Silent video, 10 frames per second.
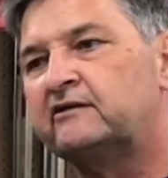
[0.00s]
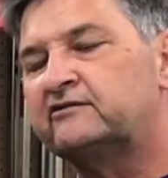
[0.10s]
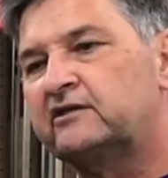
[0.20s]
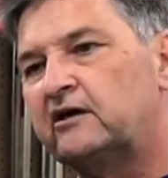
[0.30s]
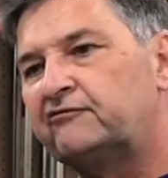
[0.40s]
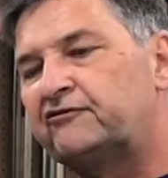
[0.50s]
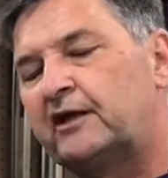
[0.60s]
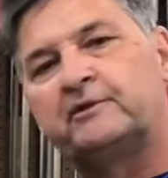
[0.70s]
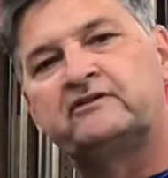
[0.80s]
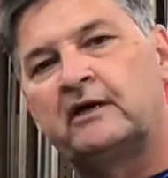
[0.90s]
So
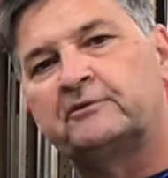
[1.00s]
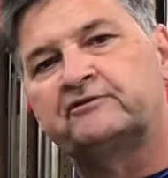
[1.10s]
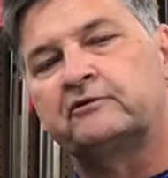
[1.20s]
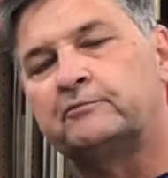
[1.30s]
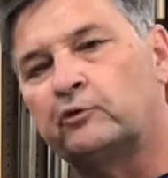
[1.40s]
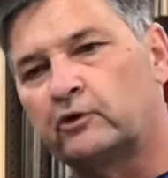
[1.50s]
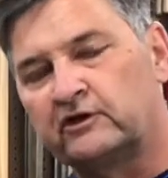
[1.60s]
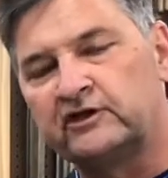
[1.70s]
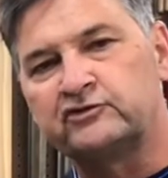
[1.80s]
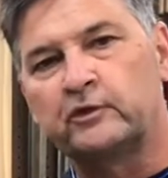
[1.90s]
family time is so important.
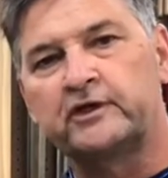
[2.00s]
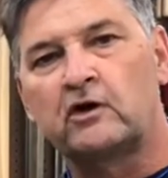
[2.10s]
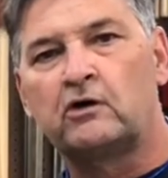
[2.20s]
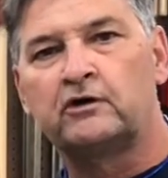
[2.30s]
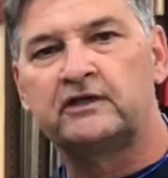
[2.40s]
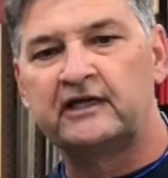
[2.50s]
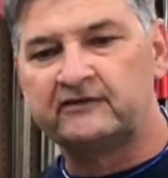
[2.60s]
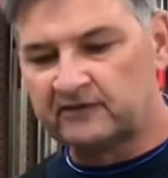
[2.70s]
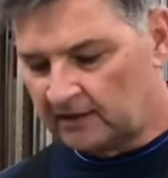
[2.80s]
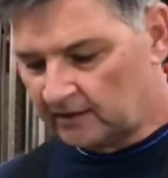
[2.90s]
Enjoy your holidays.